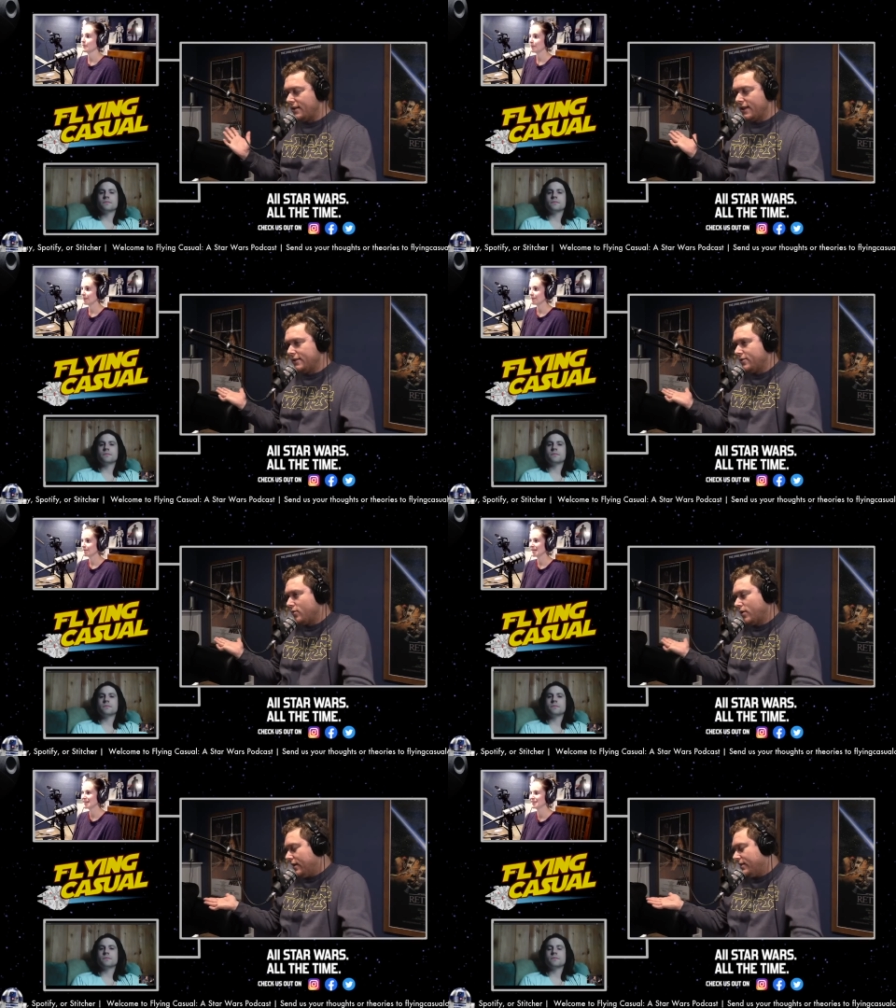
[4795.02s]

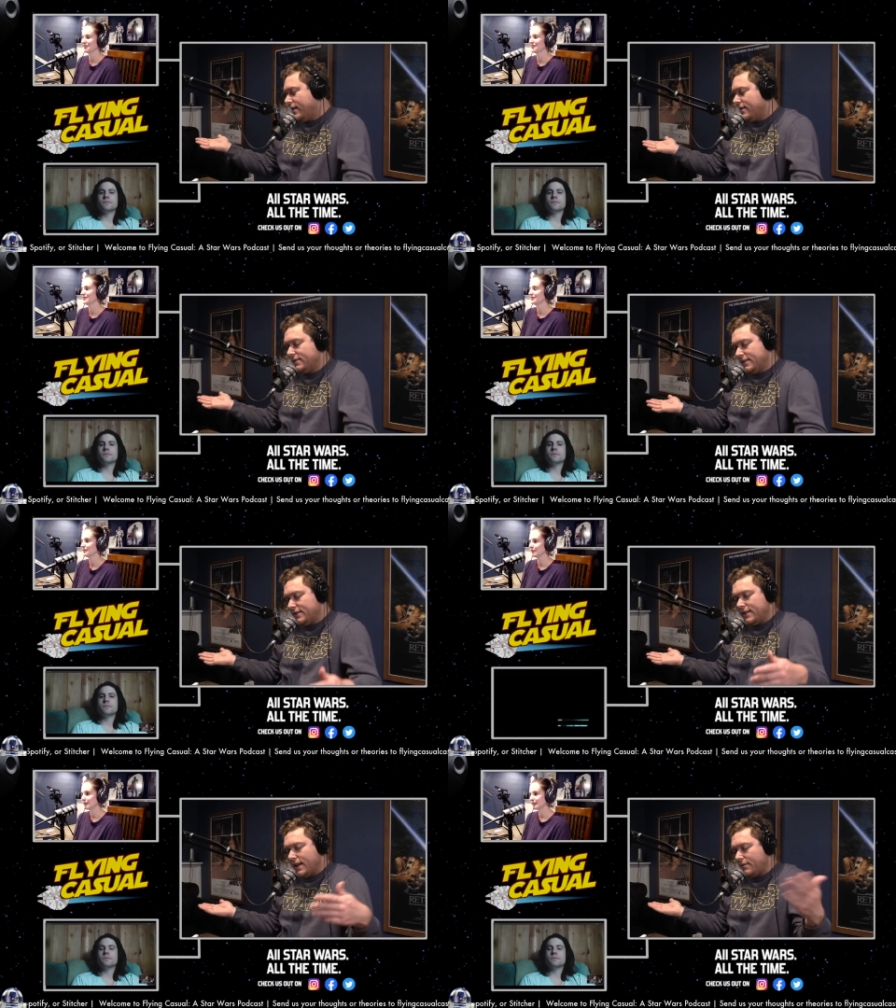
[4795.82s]
So I say this, and
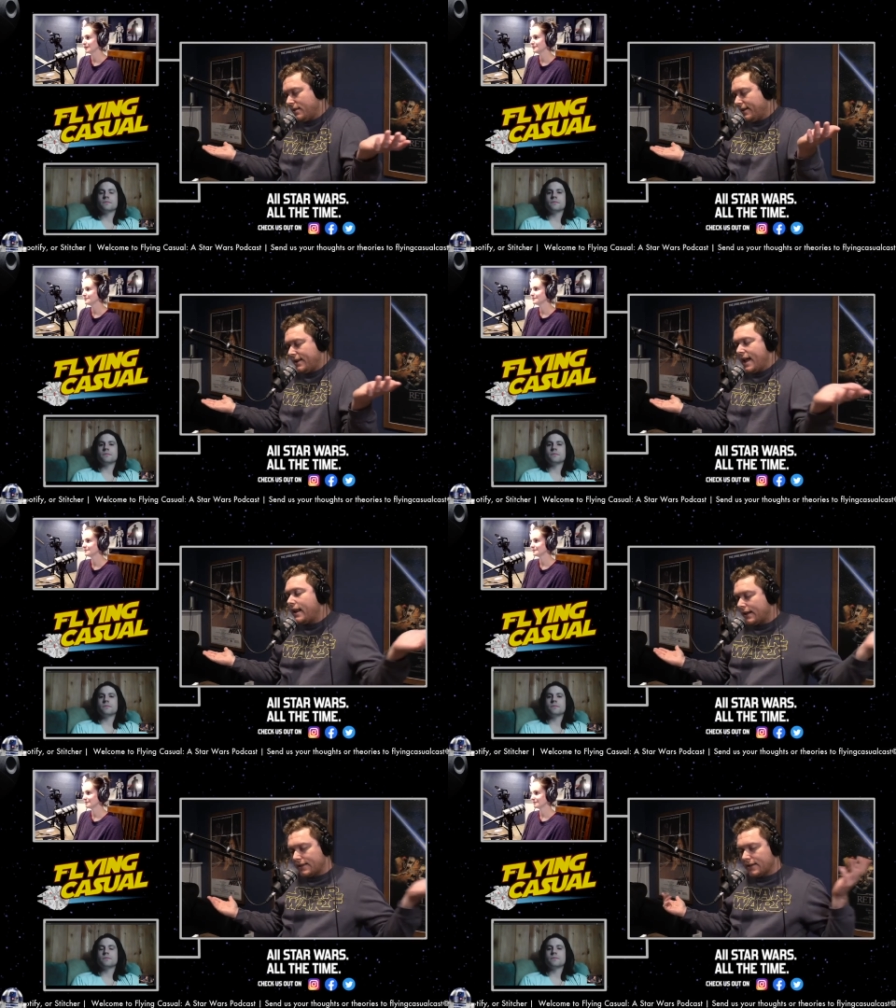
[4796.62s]
then I'm like an
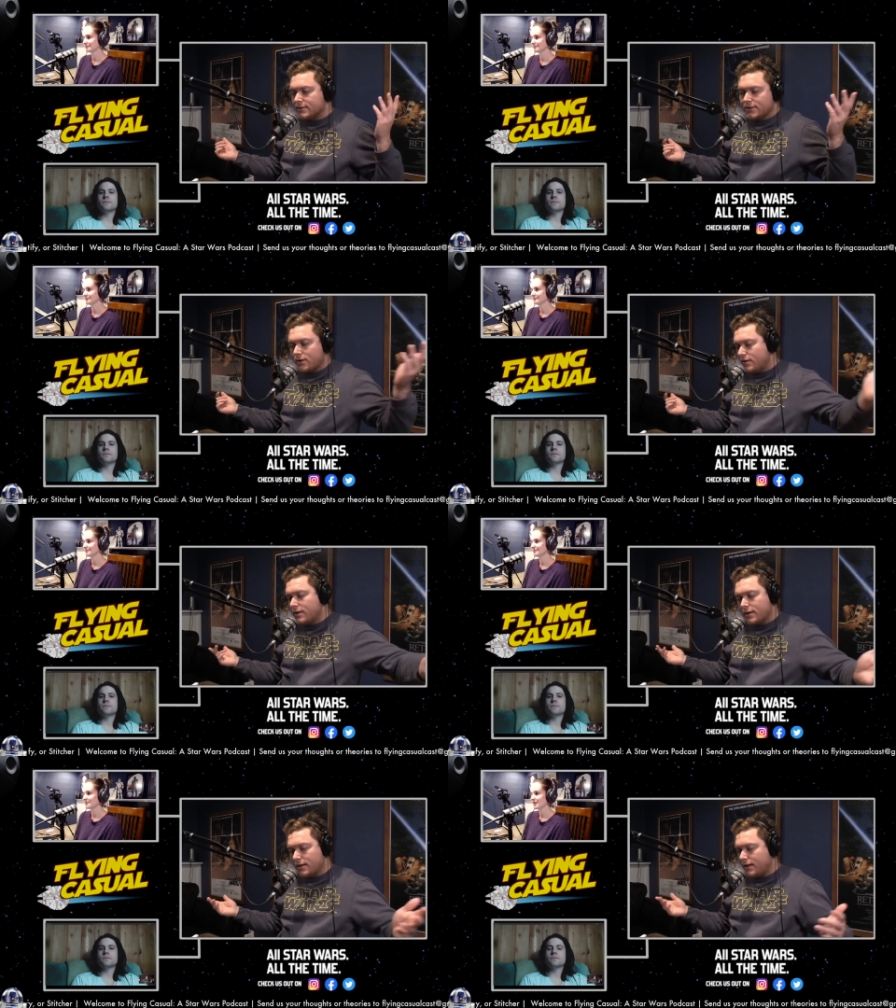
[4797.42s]
addict. I just go there,
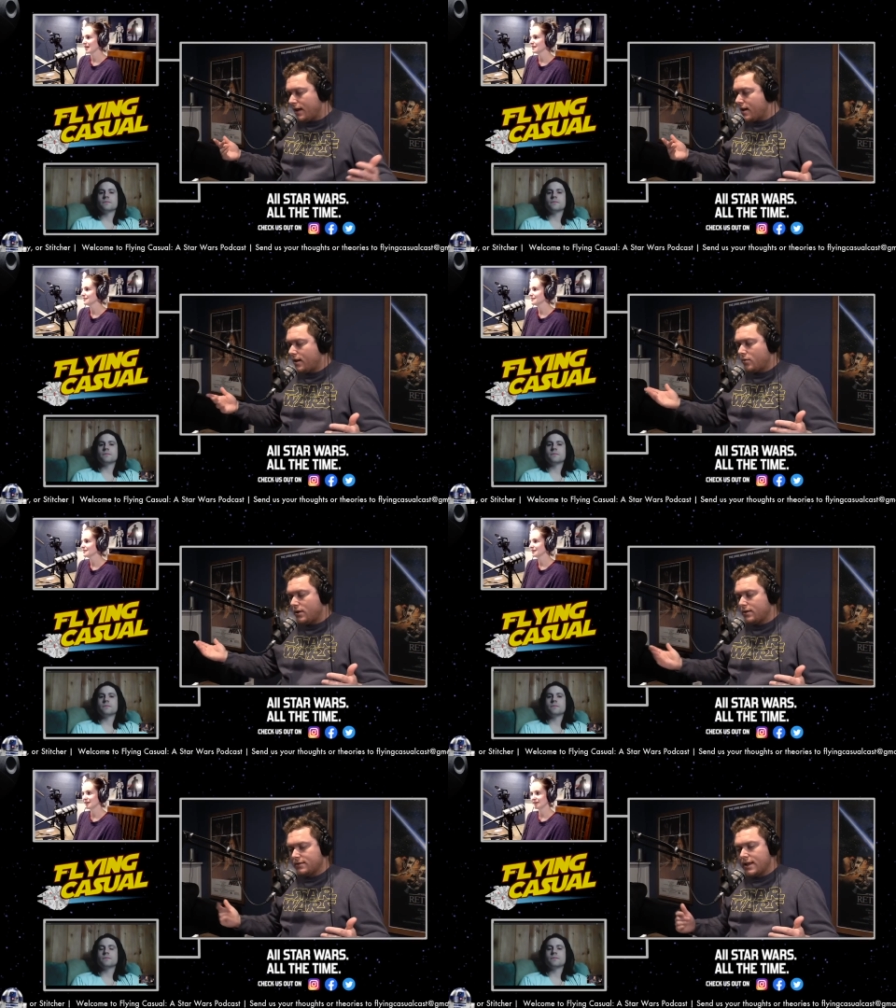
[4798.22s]
and I don't
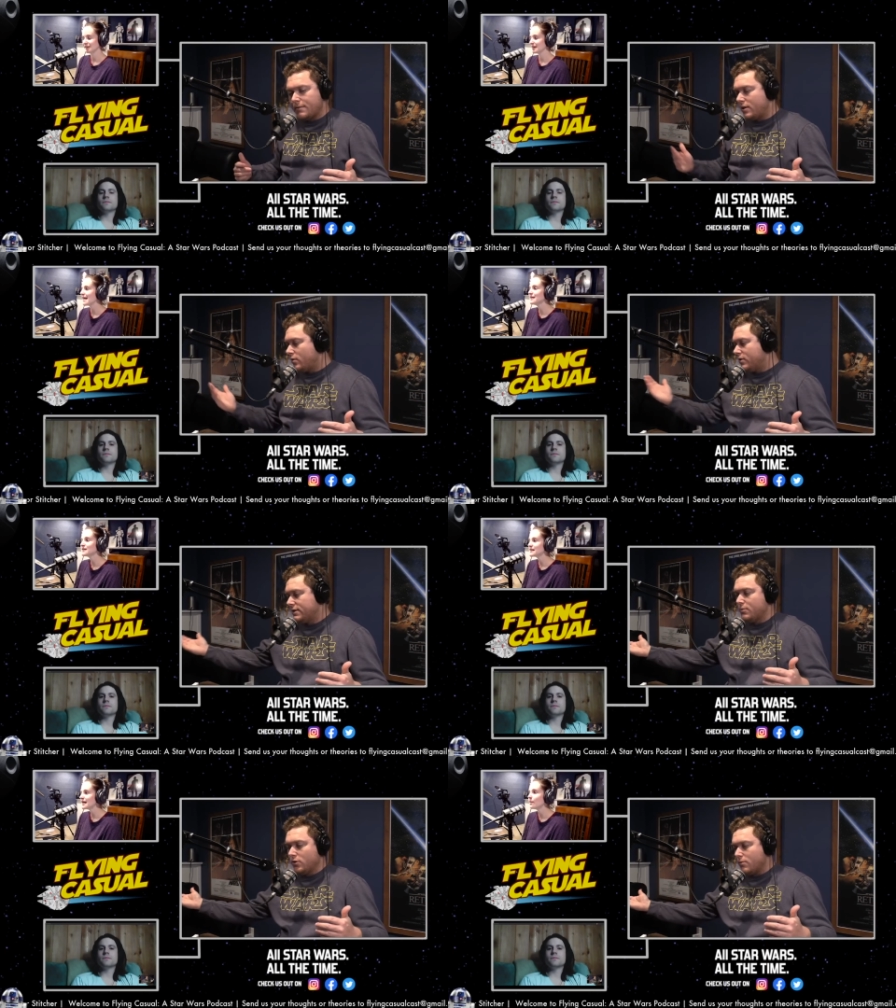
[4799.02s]
want to stop. I don't want to
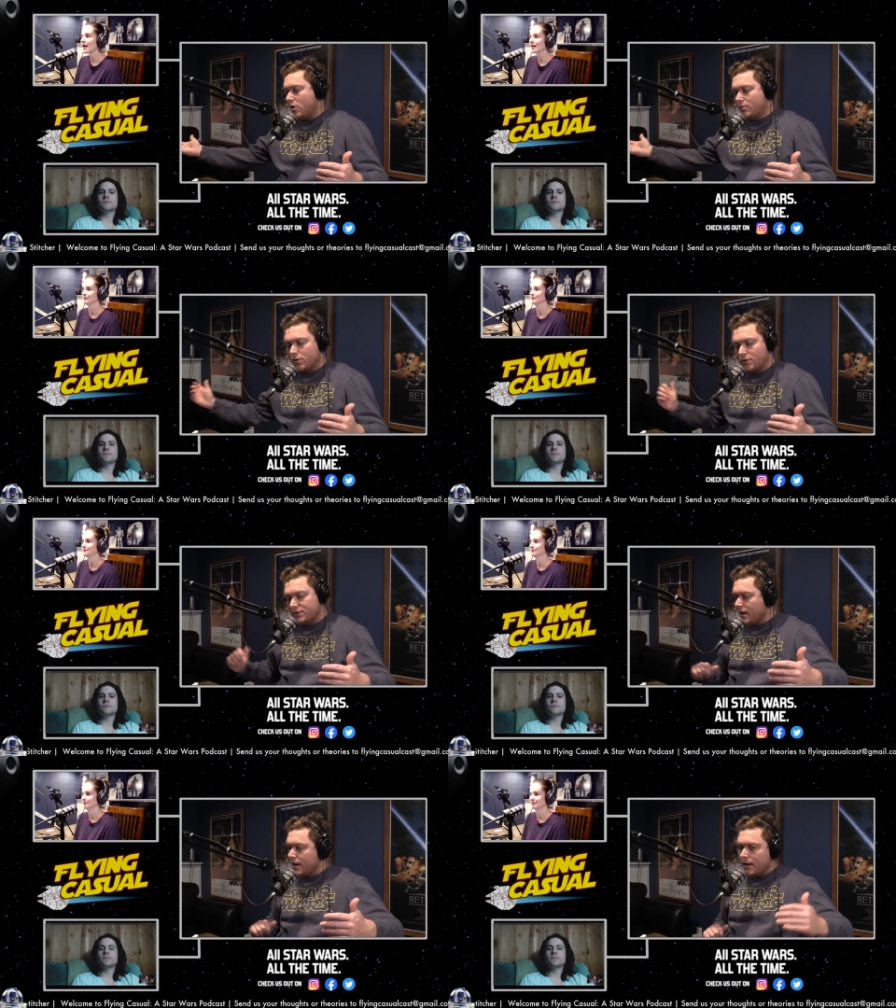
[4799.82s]
smoke Marlboros,
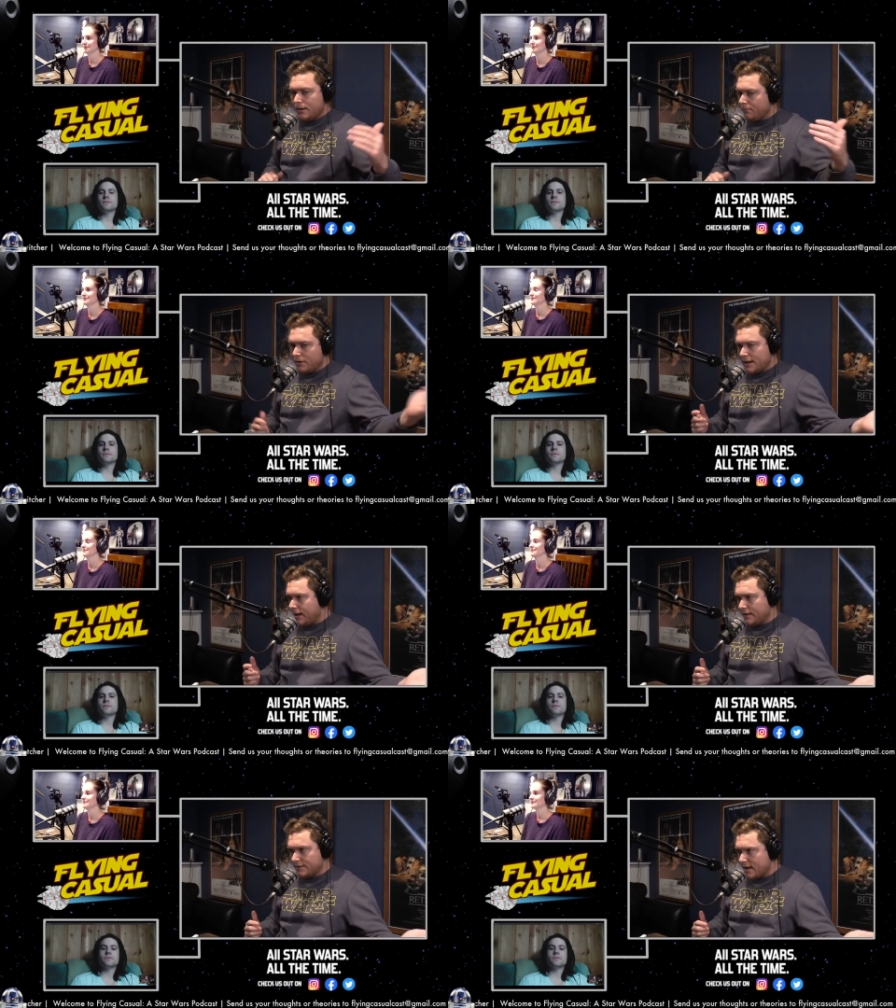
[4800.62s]
but I
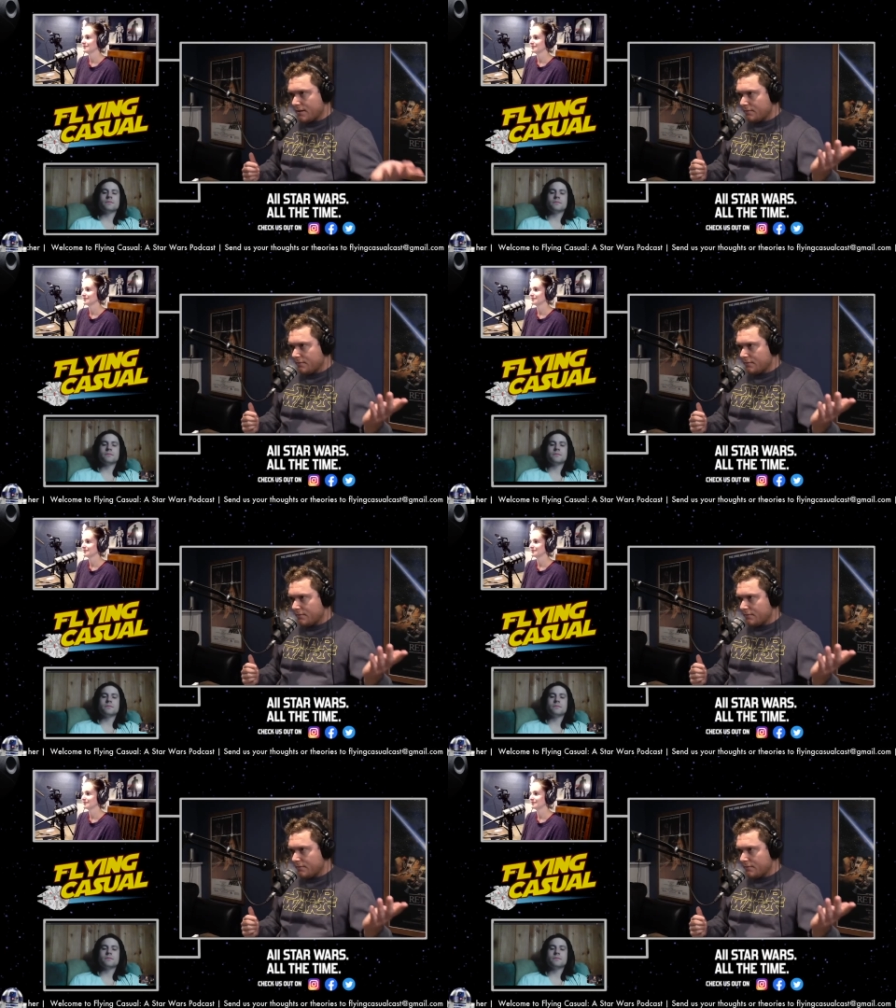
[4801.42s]
can't stop.